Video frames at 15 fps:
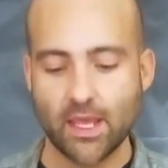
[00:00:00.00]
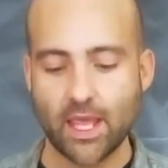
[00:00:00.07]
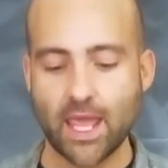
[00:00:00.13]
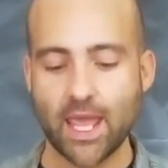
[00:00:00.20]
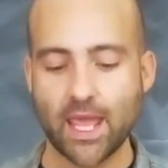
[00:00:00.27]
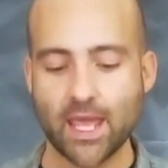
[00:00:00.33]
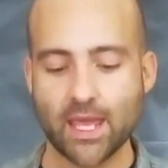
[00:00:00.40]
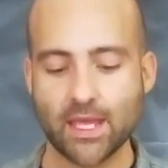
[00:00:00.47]

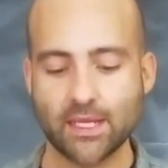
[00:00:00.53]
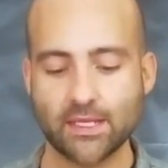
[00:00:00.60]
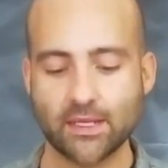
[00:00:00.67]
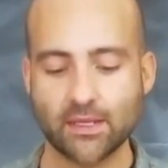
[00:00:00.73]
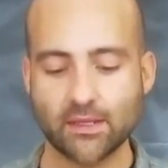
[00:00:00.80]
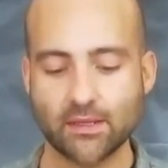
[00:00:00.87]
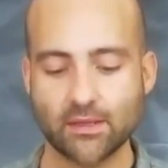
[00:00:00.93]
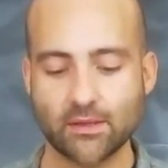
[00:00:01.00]
And
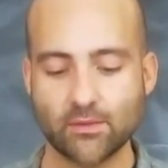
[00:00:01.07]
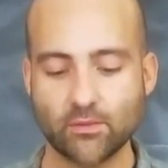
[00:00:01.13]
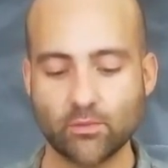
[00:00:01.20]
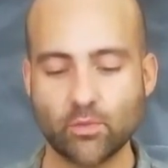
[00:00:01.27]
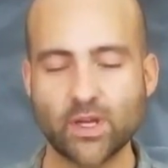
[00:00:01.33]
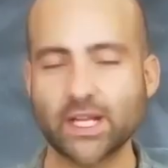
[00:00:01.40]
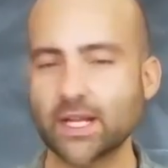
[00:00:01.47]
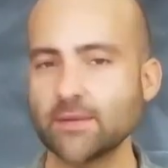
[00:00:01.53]

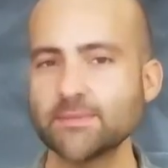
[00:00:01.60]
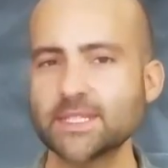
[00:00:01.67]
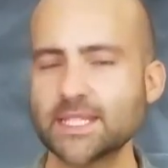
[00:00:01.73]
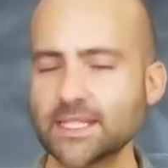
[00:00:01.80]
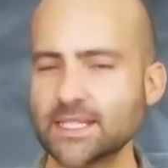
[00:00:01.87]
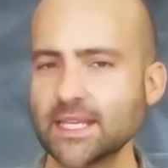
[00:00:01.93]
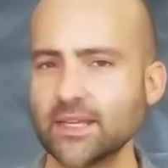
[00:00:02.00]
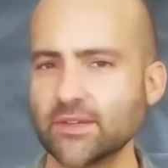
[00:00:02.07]
when it comes
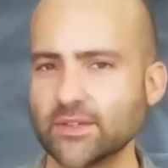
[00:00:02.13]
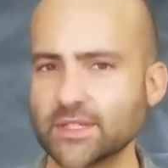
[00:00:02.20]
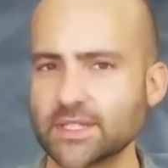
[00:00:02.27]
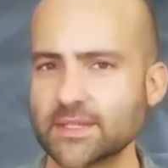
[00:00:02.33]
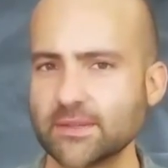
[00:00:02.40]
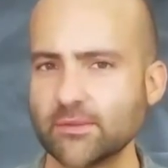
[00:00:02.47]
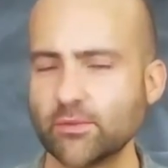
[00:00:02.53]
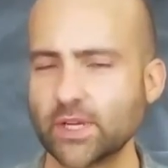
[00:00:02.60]
to
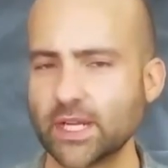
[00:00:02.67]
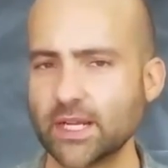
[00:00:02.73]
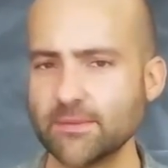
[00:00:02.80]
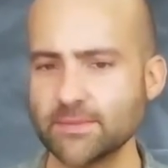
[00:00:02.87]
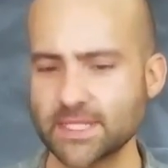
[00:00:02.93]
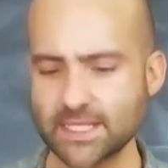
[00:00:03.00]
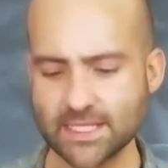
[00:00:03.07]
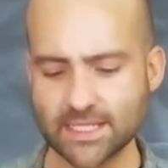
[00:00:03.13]
skills, when it
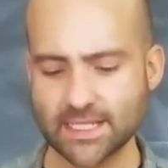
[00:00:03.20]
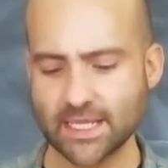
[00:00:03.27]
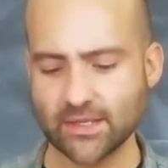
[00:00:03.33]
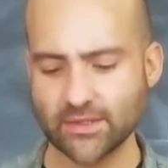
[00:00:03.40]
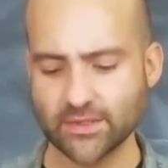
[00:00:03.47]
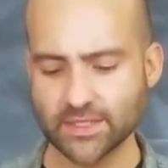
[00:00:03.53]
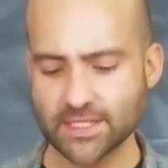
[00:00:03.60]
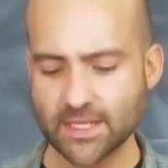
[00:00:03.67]
comes to
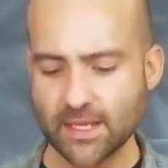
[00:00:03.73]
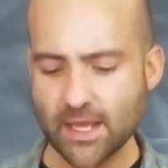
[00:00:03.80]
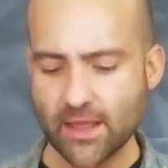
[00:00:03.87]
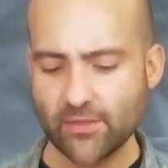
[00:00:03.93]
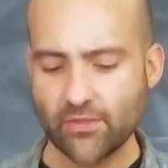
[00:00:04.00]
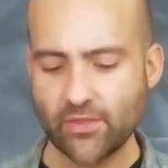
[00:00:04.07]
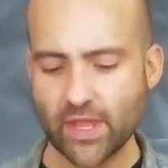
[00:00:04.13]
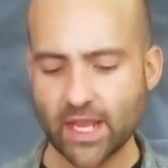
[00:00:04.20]
skills,
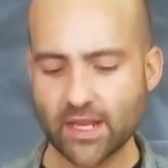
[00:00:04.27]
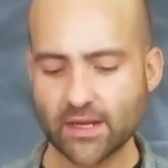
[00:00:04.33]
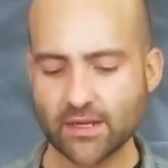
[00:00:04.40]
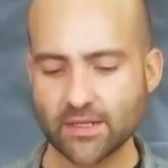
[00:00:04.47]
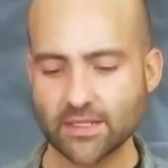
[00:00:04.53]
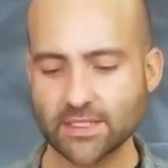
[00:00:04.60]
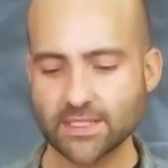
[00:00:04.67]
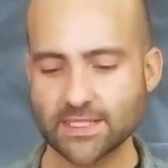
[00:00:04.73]

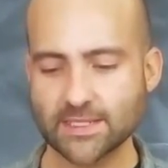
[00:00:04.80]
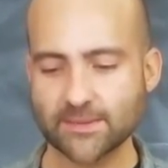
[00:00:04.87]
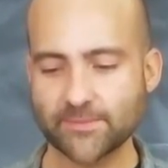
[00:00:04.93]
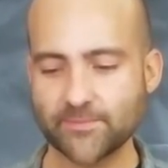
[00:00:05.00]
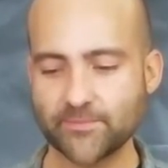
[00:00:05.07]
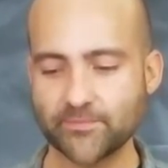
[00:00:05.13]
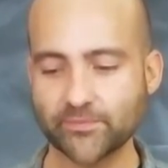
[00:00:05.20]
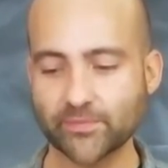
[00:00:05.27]
there's
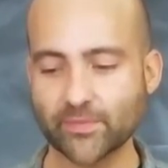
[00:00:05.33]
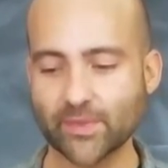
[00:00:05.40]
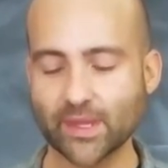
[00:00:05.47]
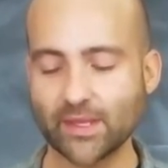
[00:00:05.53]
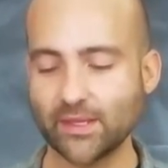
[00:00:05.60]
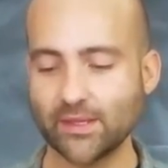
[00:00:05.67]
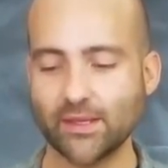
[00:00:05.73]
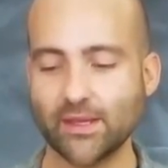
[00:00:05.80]

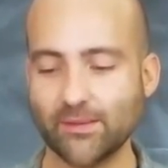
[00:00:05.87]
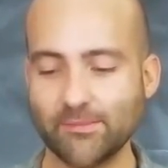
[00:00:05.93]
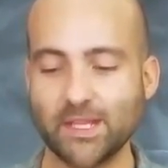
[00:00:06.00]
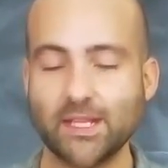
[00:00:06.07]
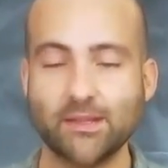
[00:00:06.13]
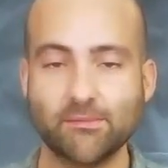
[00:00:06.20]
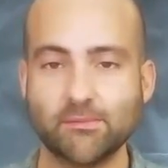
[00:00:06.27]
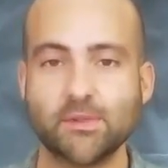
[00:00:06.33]
I
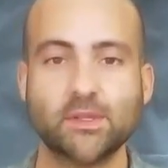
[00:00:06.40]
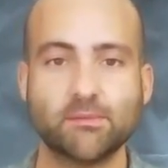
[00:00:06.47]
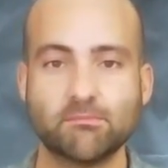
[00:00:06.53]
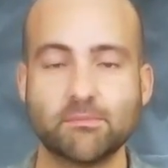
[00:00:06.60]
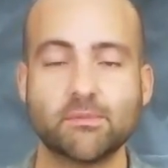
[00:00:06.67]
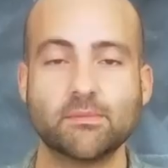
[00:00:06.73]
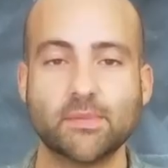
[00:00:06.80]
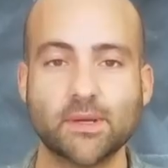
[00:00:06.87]
mean
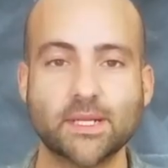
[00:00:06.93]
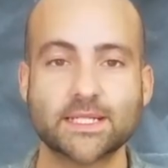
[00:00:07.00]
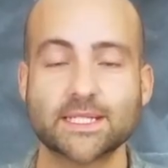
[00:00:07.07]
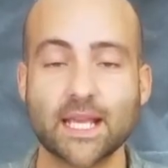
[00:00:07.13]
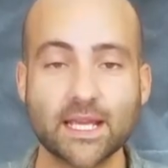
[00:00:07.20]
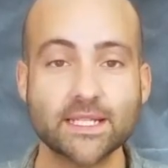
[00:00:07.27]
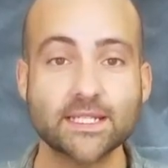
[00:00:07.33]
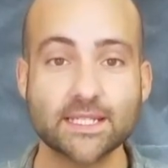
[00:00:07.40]
a
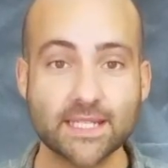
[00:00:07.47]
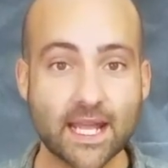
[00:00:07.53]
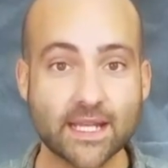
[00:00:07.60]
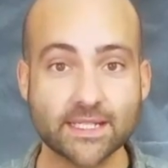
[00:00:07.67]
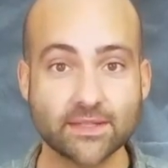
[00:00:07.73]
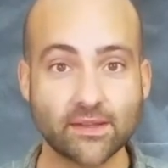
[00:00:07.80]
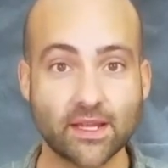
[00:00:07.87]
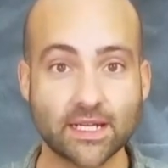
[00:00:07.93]
scientist
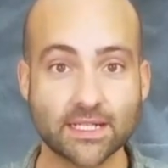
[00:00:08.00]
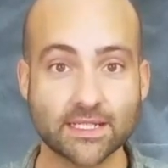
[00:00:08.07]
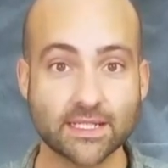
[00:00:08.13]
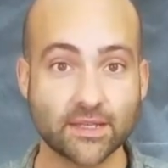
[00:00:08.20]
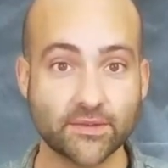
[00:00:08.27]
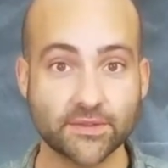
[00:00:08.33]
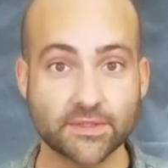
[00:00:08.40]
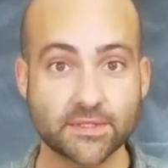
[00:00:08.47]
has a lot of
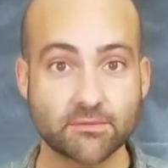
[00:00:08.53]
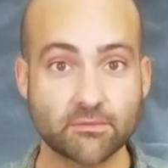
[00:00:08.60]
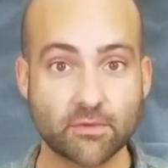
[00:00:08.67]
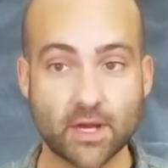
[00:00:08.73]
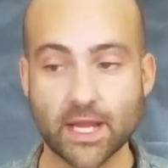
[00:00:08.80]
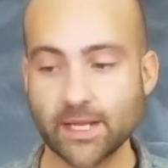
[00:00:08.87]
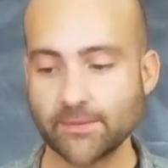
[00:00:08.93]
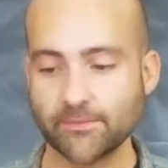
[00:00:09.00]
skills,
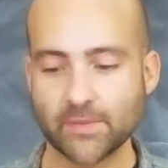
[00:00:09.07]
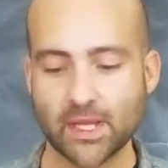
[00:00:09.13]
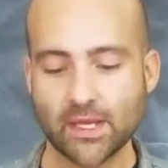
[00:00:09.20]
right?